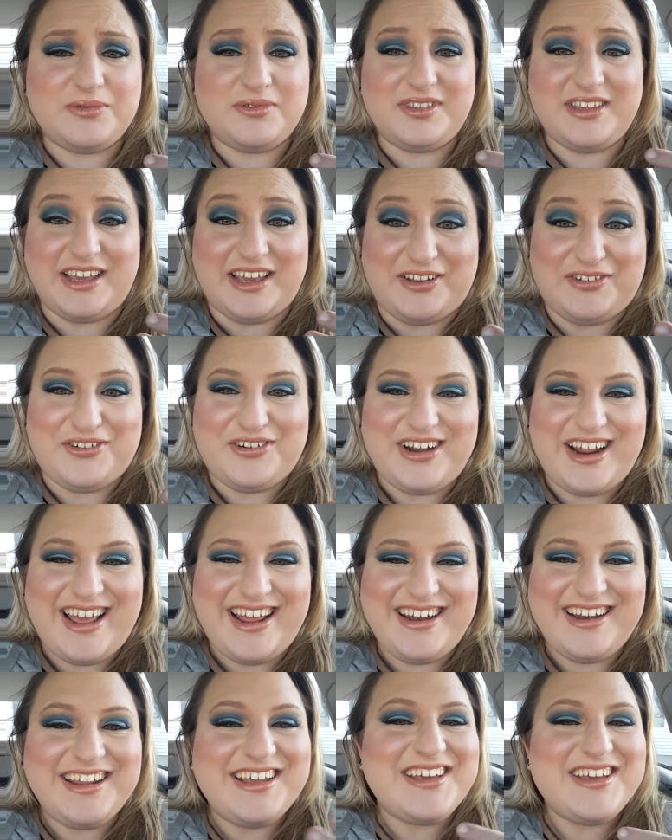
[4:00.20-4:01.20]
with the
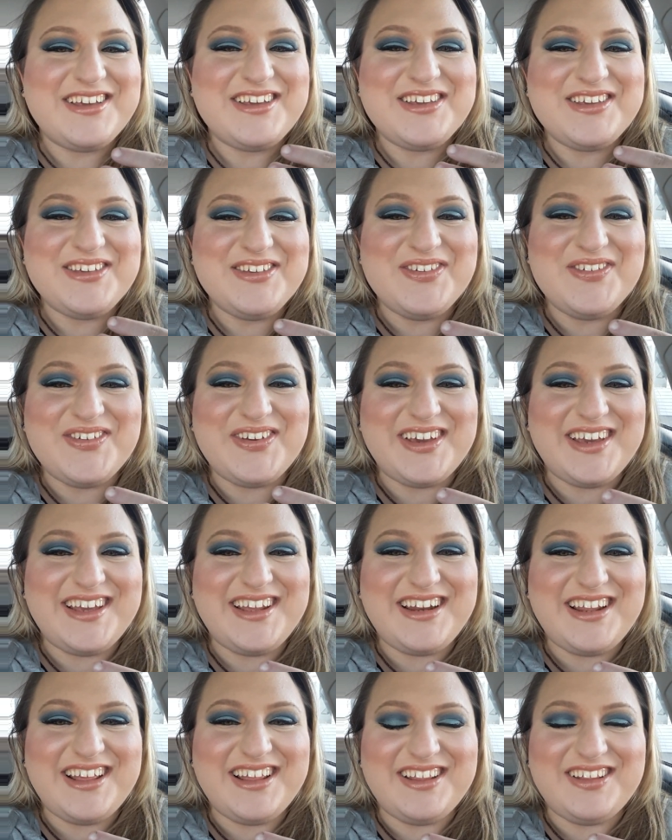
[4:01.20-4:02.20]
internet, you
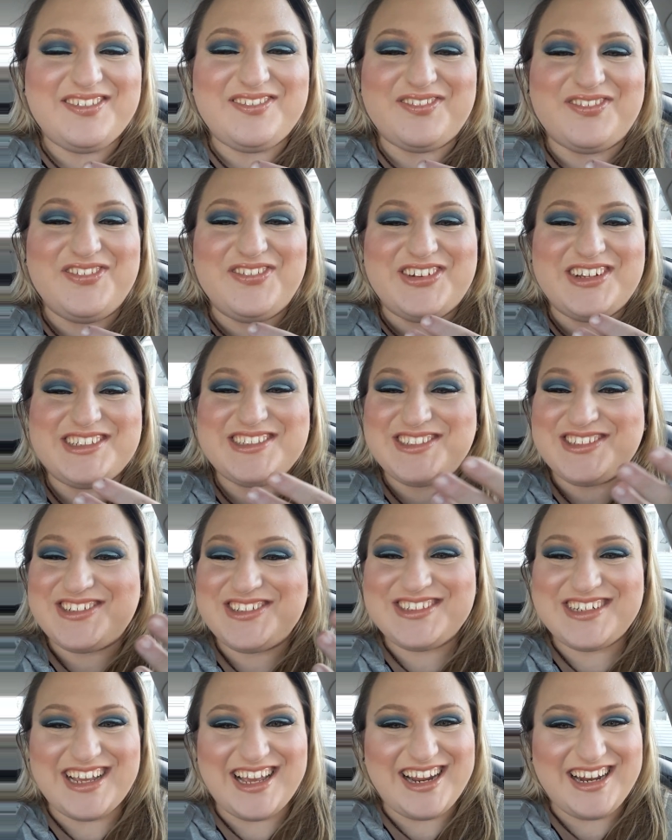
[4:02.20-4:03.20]
can
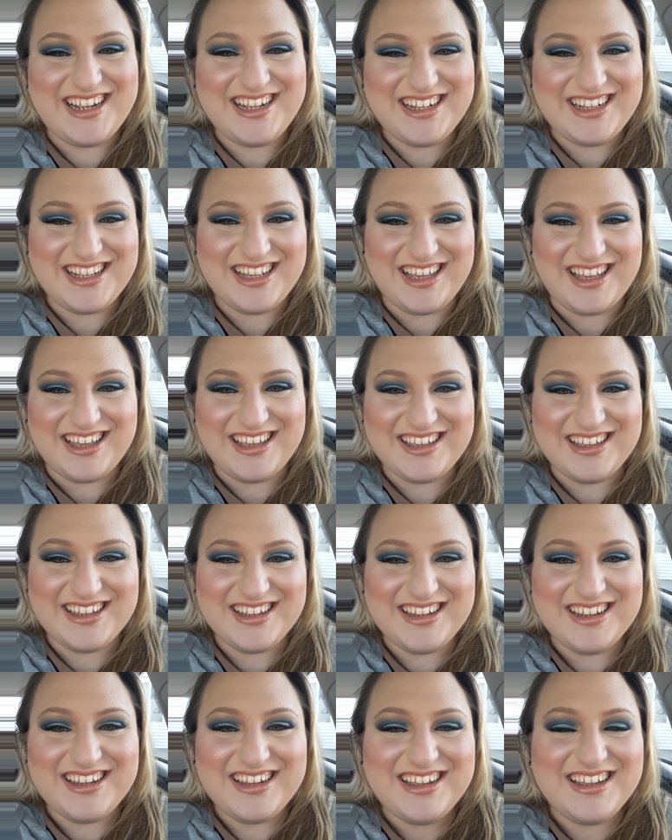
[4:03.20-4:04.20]
research anything.
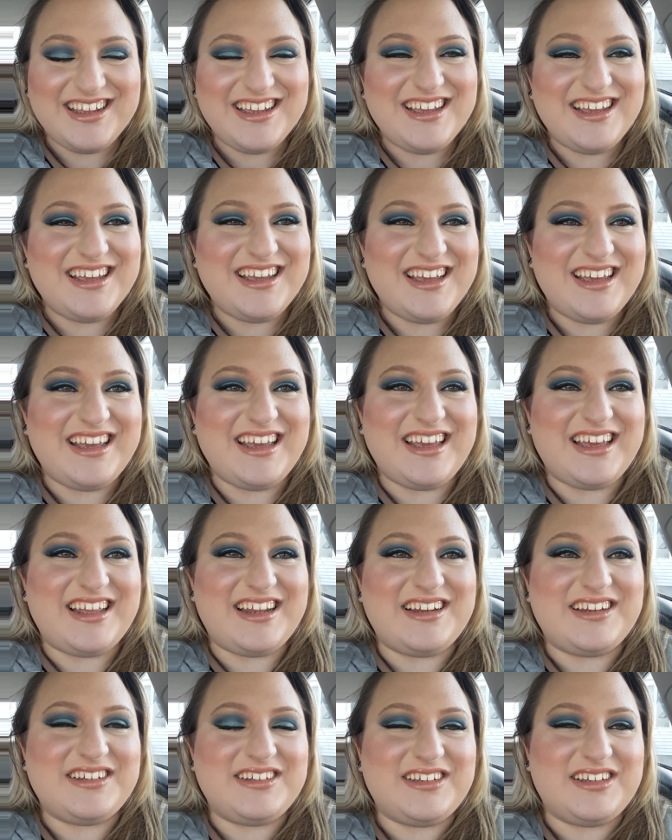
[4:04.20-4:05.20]

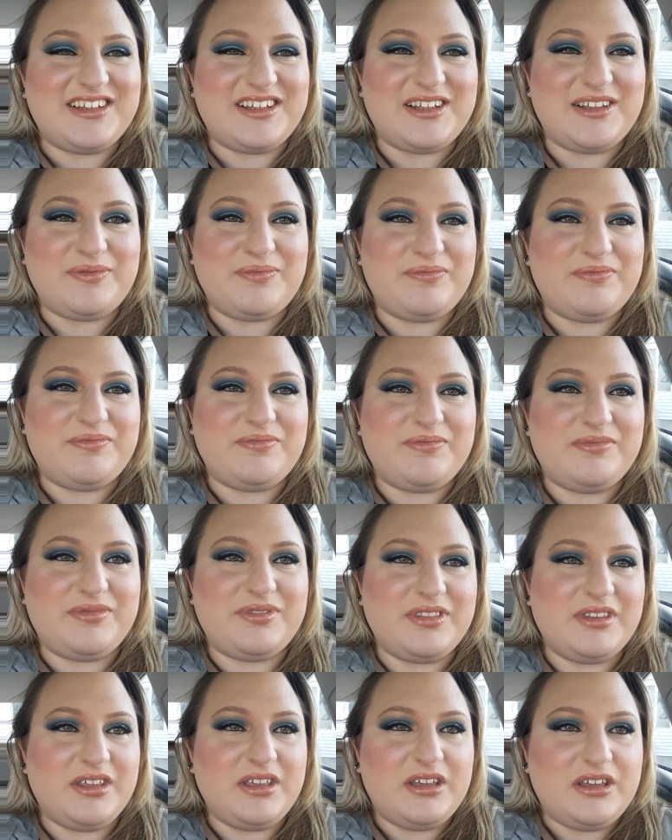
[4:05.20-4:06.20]
And
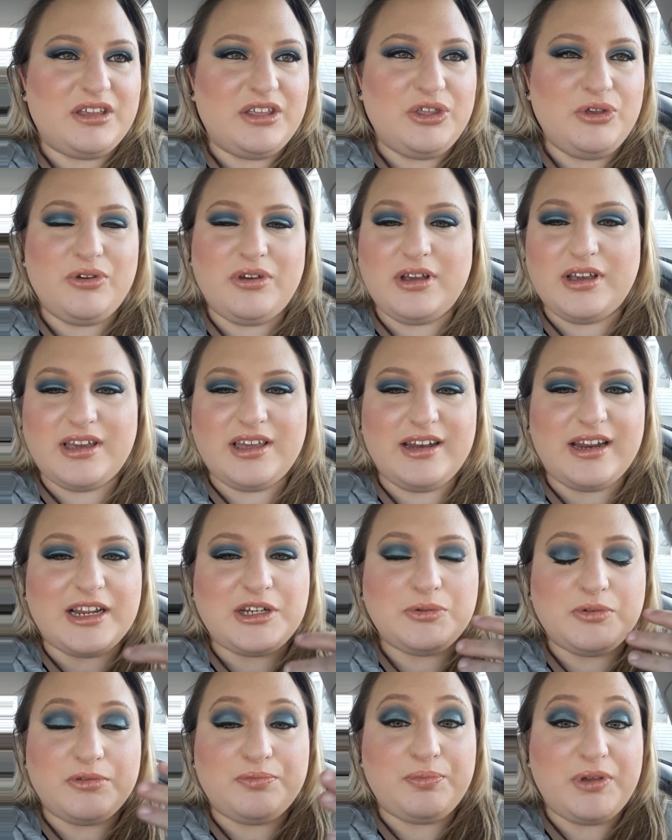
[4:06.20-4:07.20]
you can
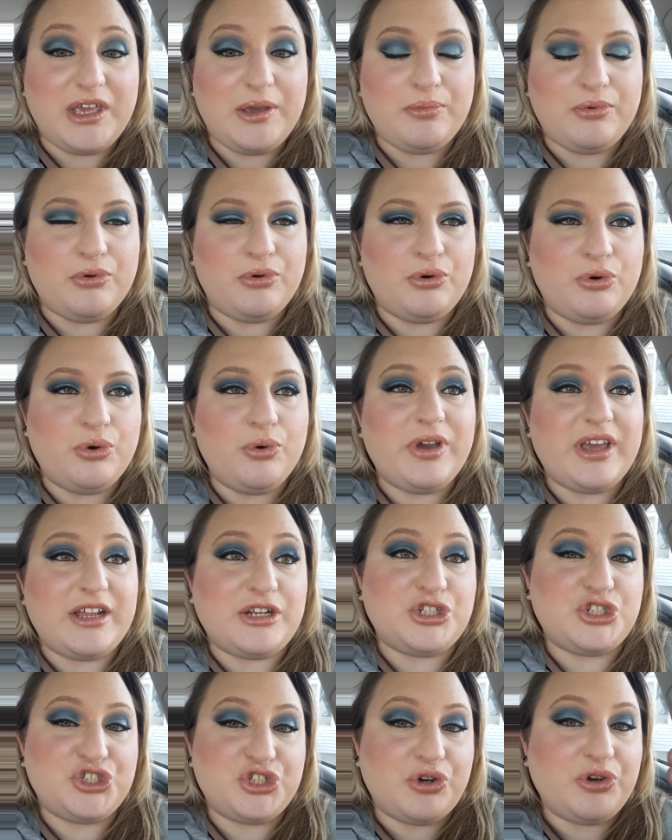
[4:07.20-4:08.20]
connect with people who
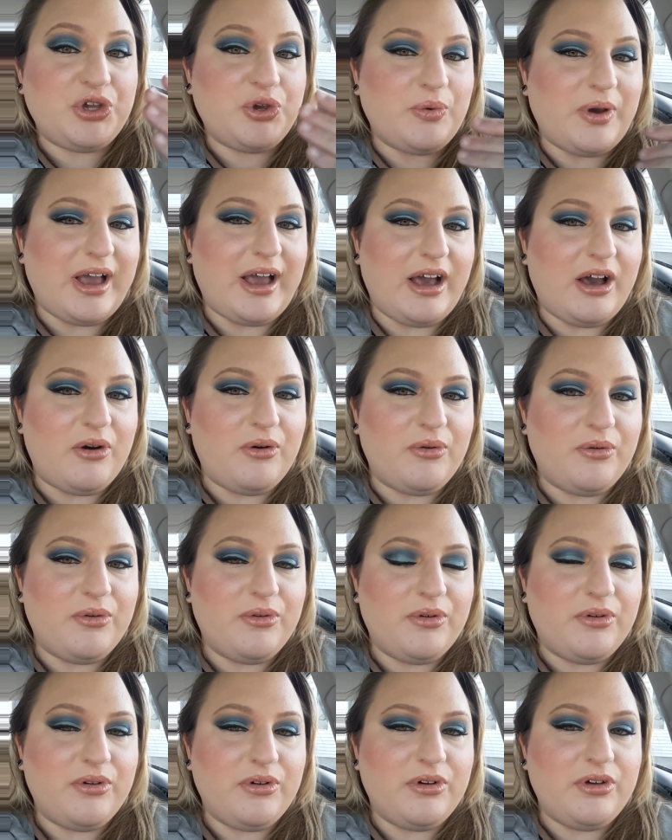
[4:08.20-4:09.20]
can show you how.
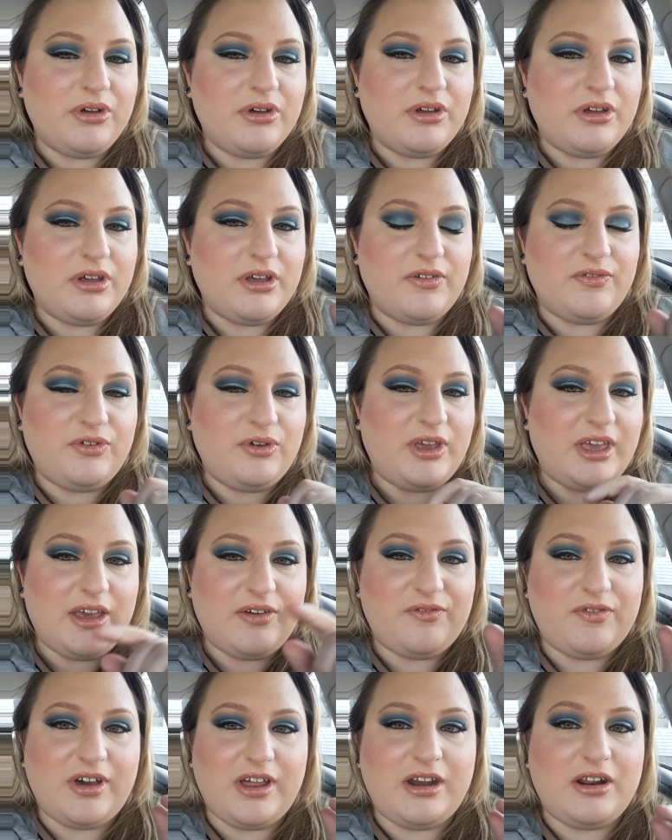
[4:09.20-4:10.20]
If you
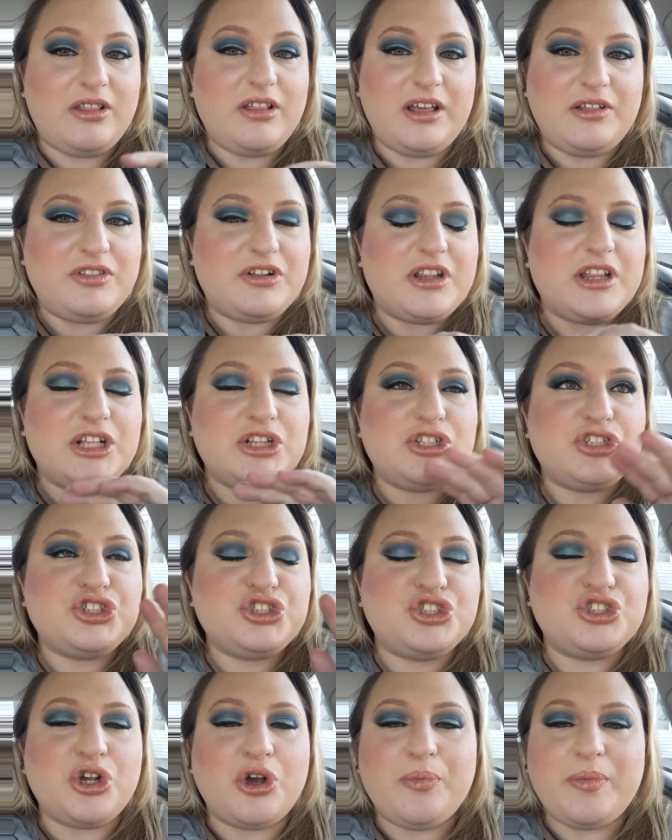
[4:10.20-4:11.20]
can't find it online, there's
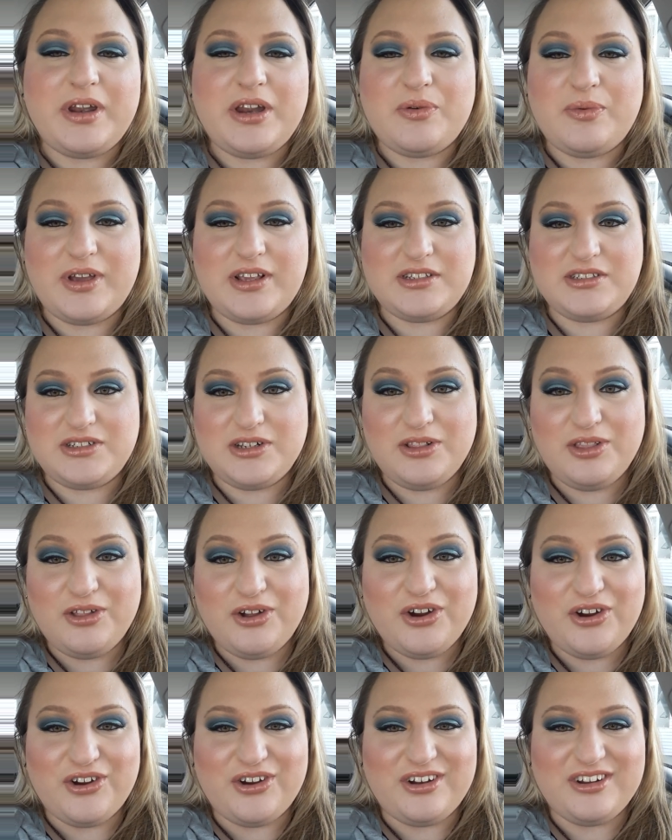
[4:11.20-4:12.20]
so many ways to
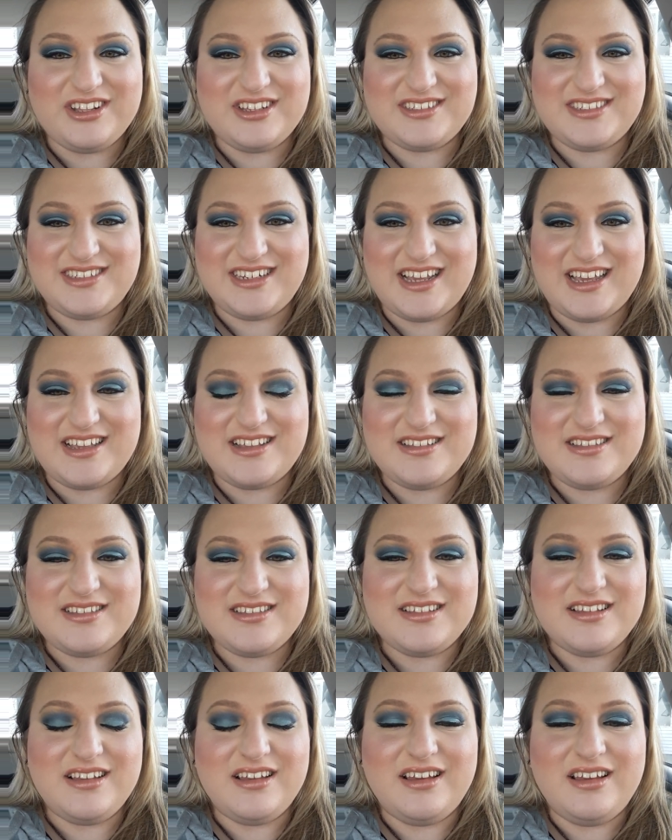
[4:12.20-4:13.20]
learn these
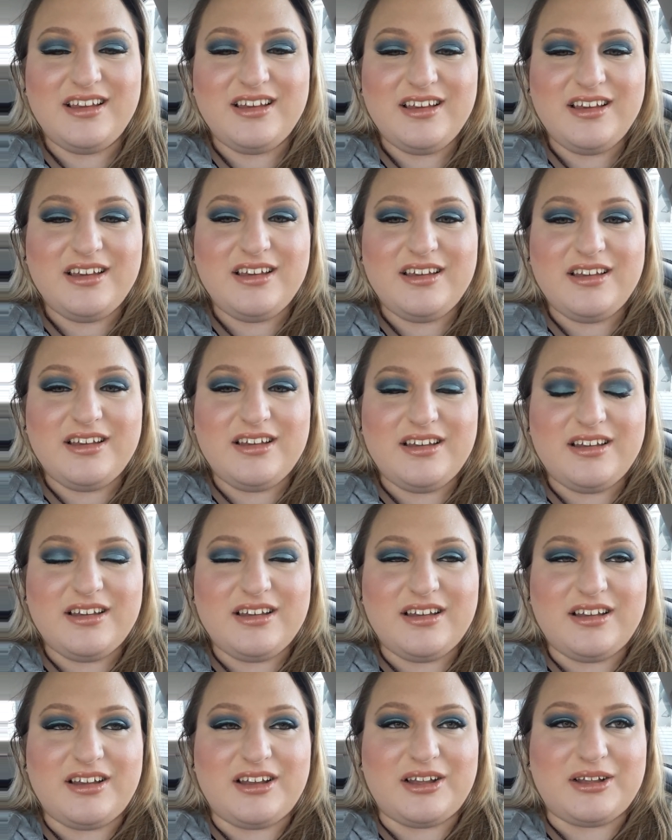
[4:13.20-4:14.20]
days.
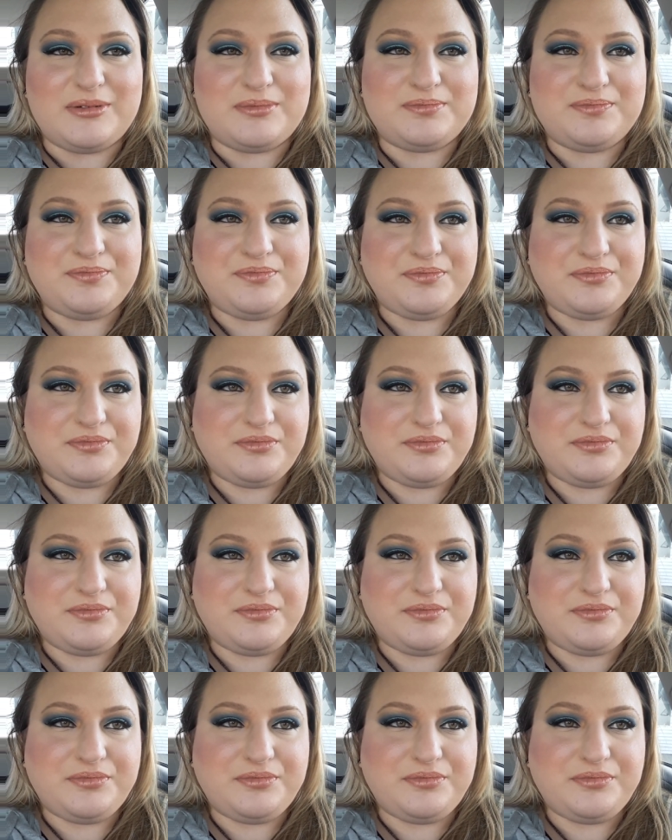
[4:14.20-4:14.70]
And